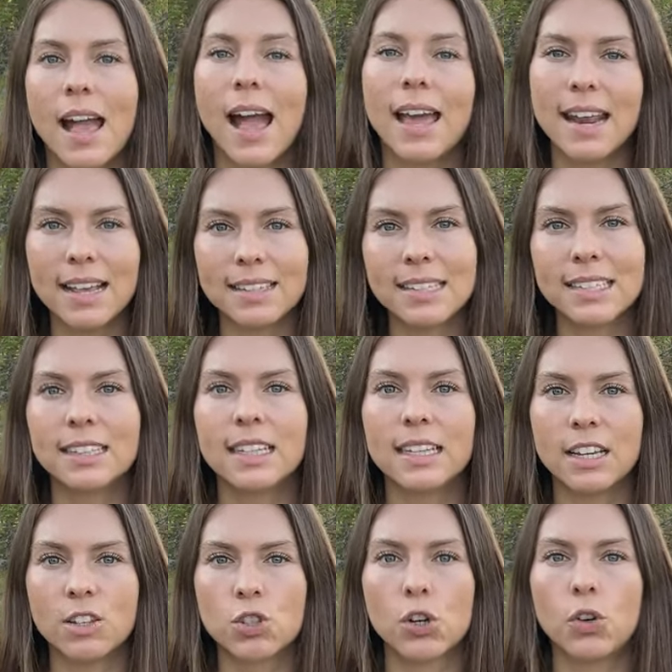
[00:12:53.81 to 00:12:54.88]
And as I did the
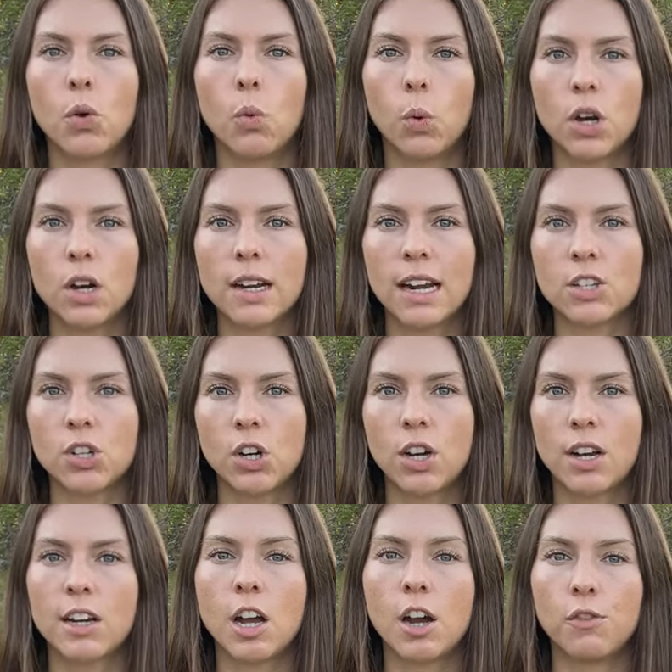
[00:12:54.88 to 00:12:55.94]
internal work, I
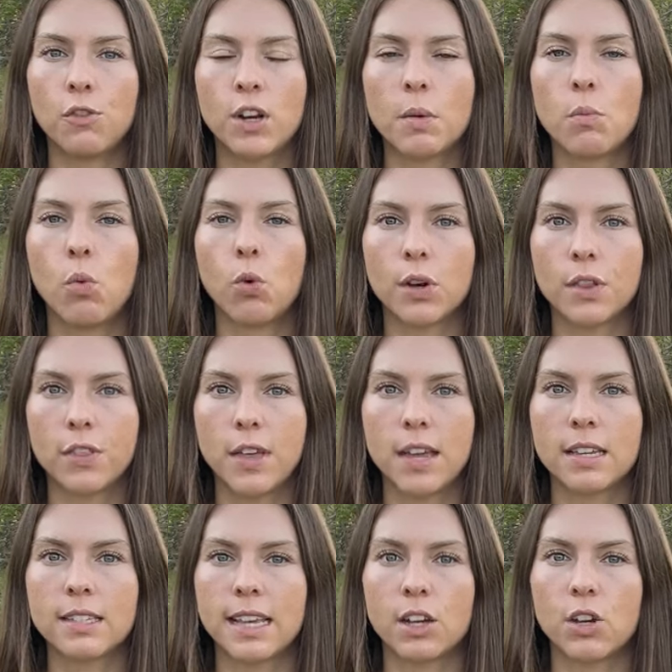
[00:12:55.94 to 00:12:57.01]
started uncovering more
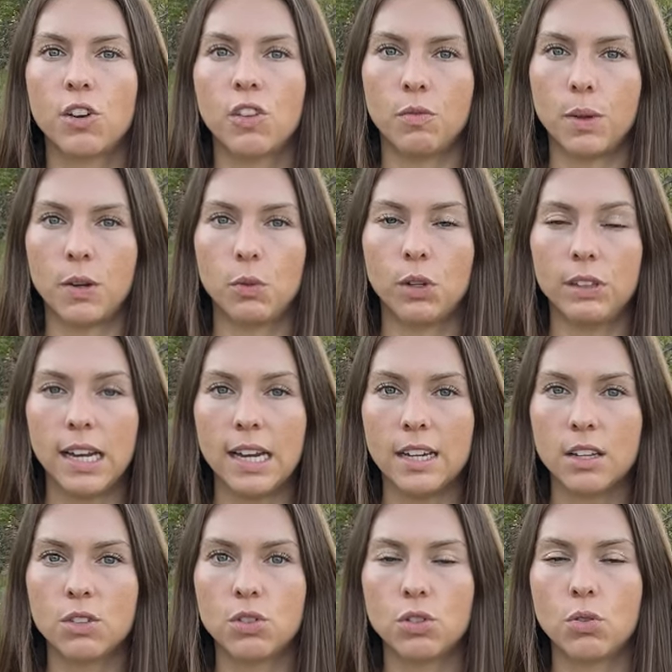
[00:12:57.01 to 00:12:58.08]
things that could have been
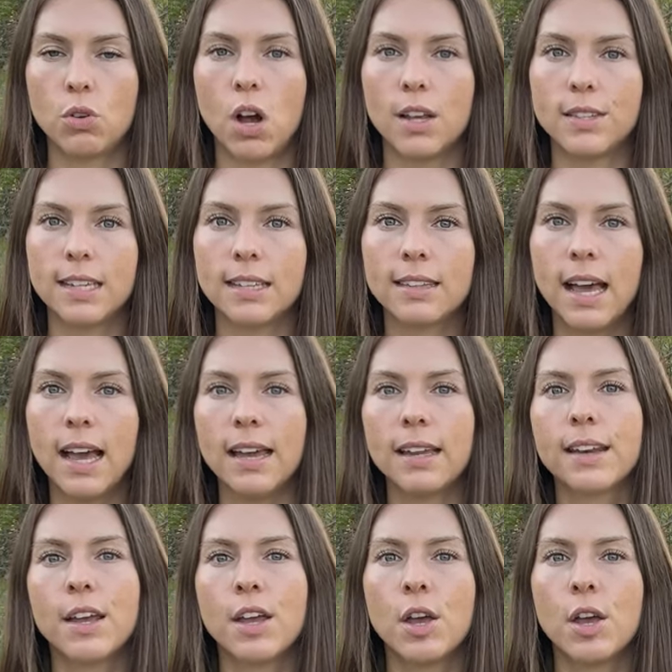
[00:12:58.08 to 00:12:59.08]
related to causing that.